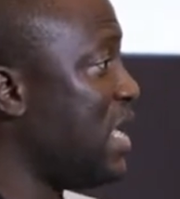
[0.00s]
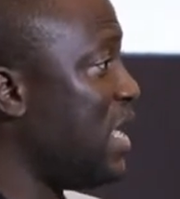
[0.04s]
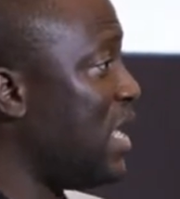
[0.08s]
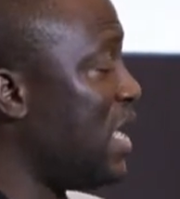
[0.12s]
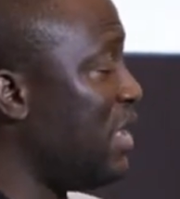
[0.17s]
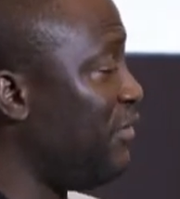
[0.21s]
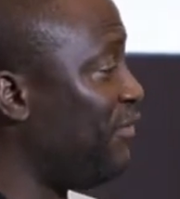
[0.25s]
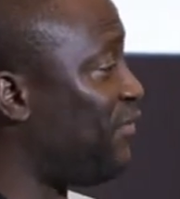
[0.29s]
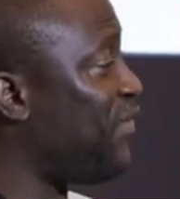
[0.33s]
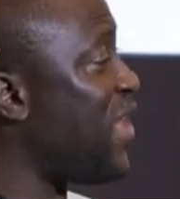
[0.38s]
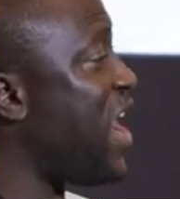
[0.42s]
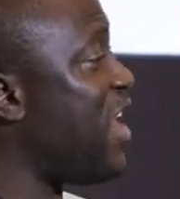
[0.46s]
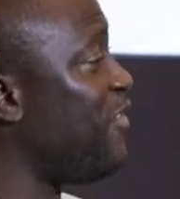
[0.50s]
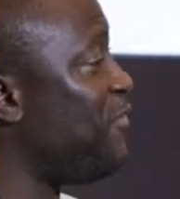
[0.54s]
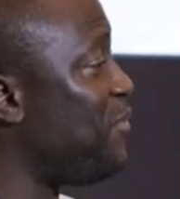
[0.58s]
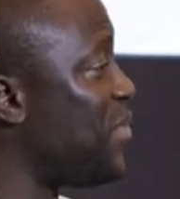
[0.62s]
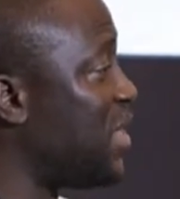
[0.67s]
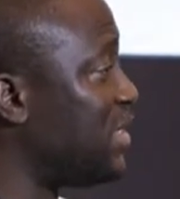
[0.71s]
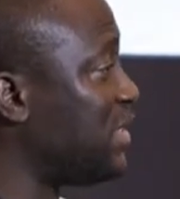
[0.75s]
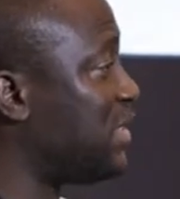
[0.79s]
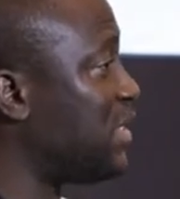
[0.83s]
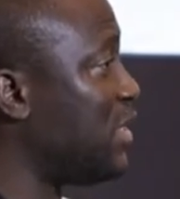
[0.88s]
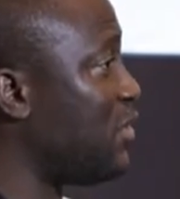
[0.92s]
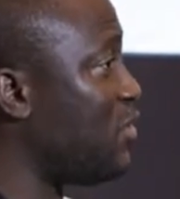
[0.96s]
And five
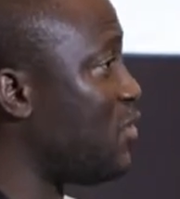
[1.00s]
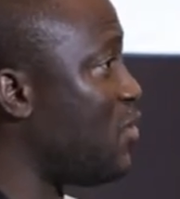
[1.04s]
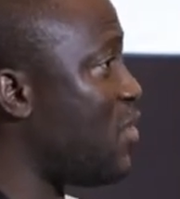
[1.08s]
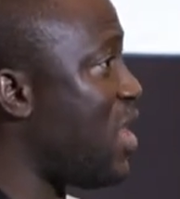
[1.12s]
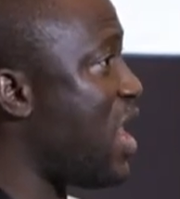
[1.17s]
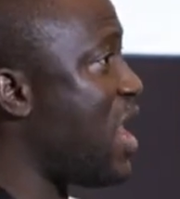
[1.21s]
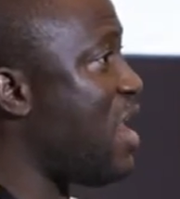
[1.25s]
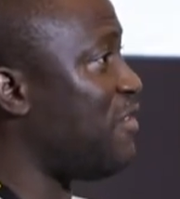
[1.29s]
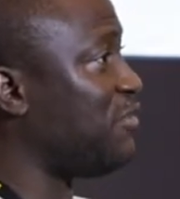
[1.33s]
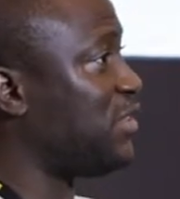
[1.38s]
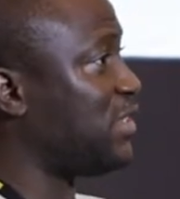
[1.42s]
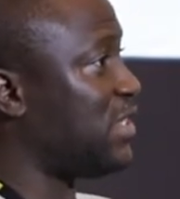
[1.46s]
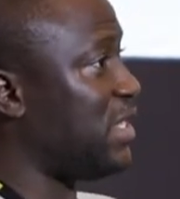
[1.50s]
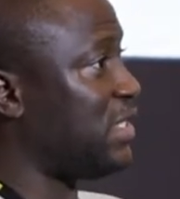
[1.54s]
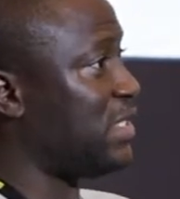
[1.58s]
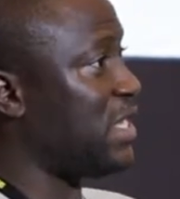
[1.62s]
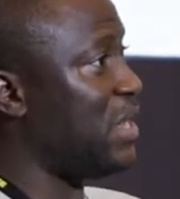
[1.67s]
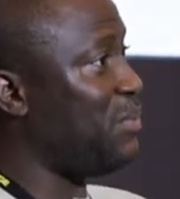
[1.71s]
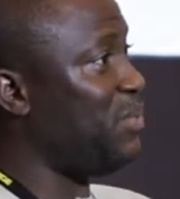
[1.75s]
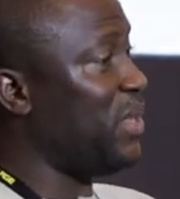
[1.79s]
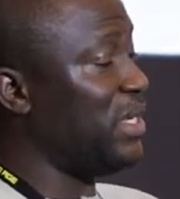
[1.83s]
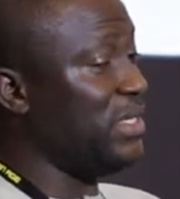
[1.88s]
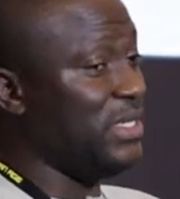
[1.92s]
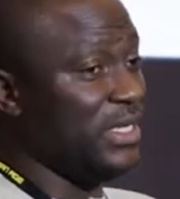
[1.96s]
months ago, I have set
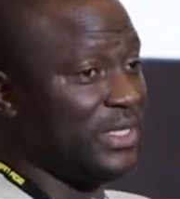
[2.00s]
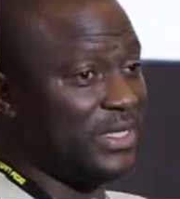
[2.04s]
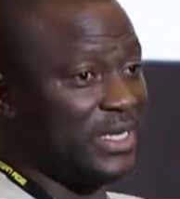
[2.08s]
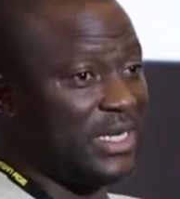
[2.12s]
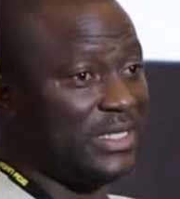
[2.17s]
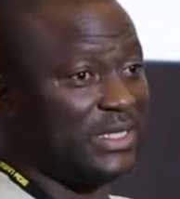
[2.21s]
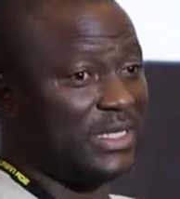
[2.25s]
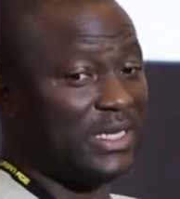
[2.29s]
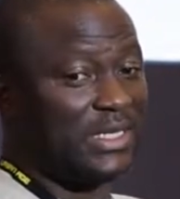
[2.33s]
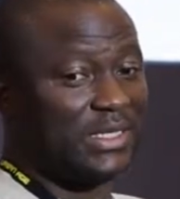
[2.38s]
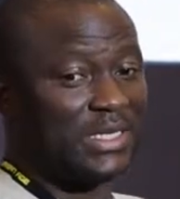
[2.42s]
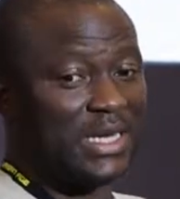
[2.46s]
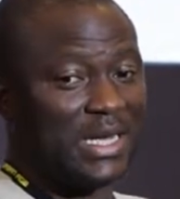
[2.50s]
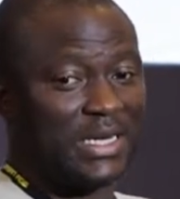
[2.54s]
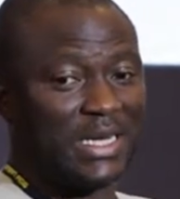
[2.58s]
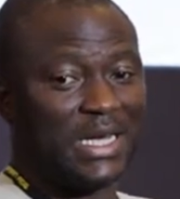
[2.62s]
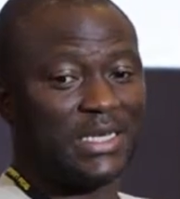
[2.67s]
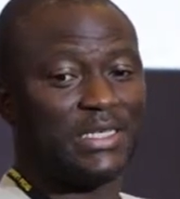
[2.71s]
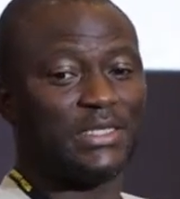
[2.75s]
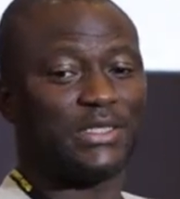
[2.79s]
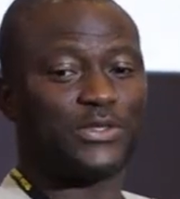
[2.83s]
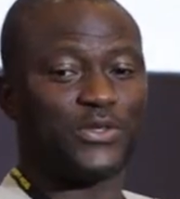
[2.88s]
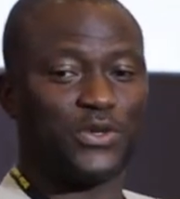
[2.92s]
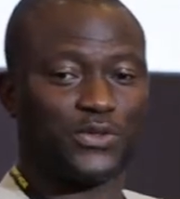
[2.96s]
up a data center
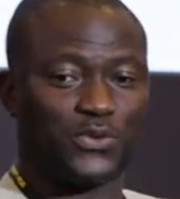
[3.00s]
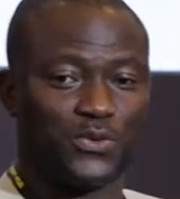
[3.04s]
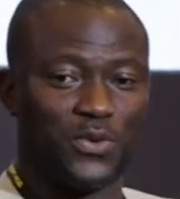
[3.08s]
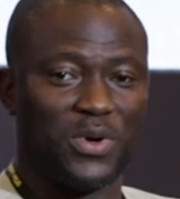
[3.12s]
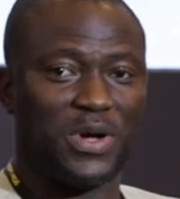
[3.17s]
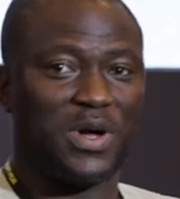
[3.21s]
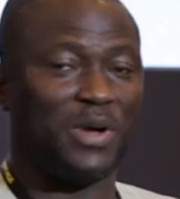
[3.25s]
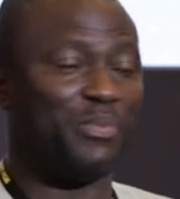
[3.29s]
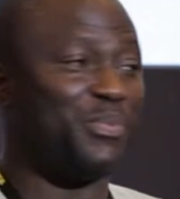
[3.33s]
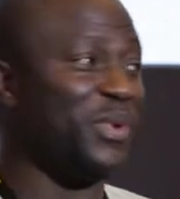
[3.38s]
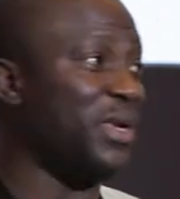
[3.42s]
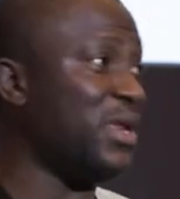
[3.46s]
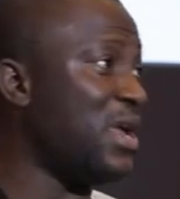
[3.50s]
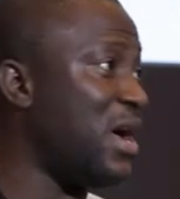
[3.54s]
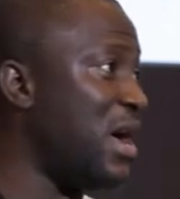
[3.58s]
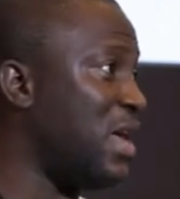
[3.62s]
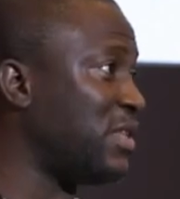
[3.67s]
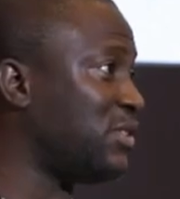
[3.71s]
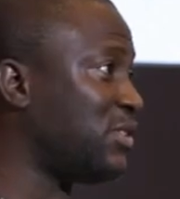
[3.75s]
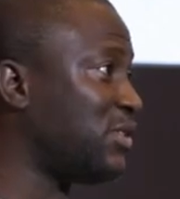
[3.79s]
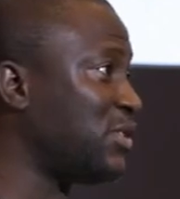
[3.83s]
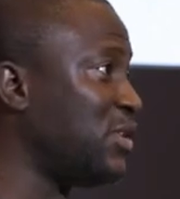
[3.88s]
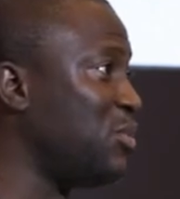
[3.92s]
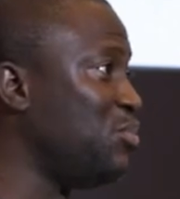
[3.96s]
that is also helping
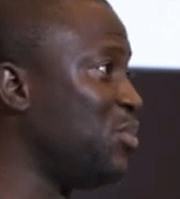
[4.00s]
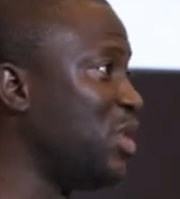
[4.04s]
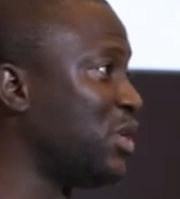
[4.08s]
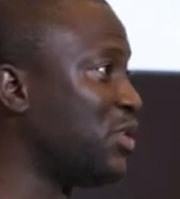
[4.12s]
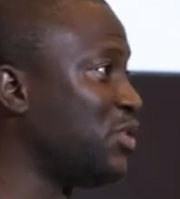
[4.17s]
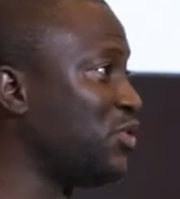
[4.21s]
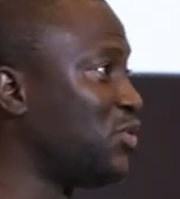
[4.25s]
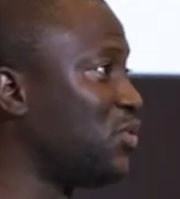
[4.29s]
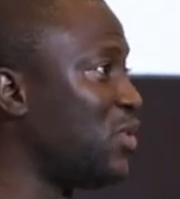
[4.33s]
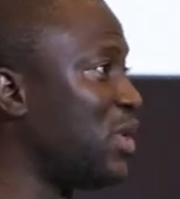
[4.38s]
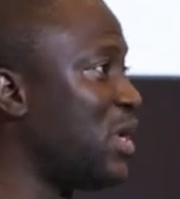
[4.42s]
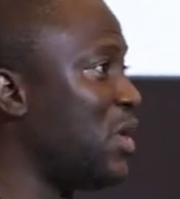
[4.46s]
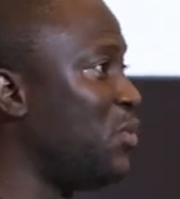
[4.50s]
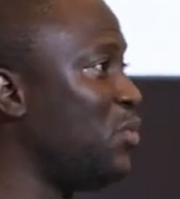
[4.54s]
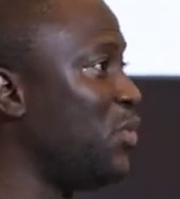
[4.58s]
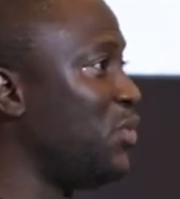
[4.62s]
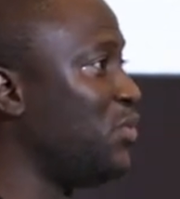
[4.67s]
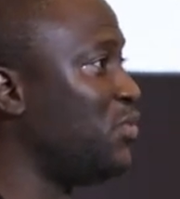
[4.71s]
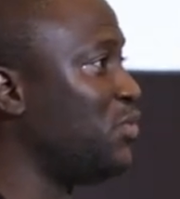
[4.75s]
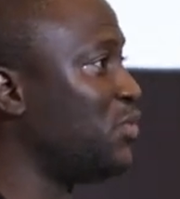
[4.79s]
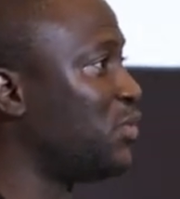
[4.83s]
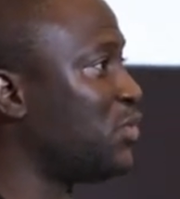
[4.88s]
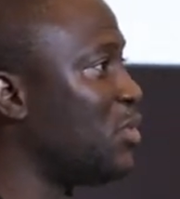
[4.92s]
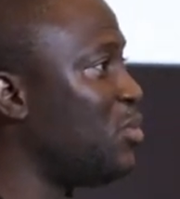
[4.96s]
us in making sure that we
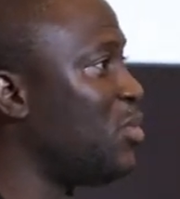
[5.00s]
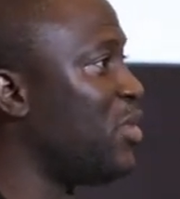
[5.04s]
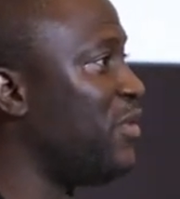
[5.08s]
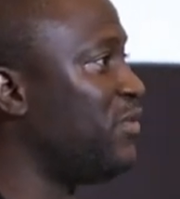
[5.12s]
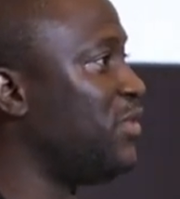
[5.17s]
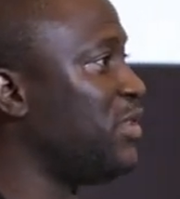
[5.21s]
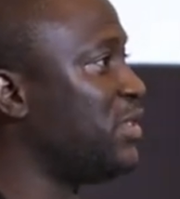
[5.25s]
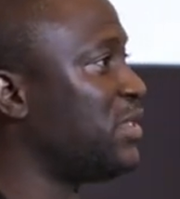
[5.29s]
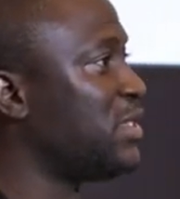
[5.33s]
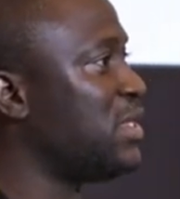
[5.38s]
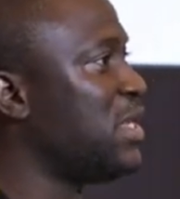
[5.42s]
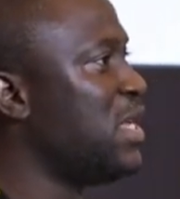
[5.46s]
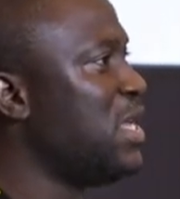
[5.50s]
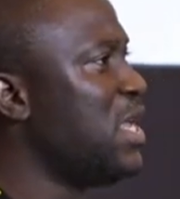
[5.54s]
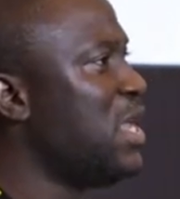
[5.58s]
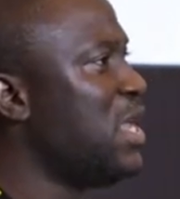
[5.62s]
do some of this.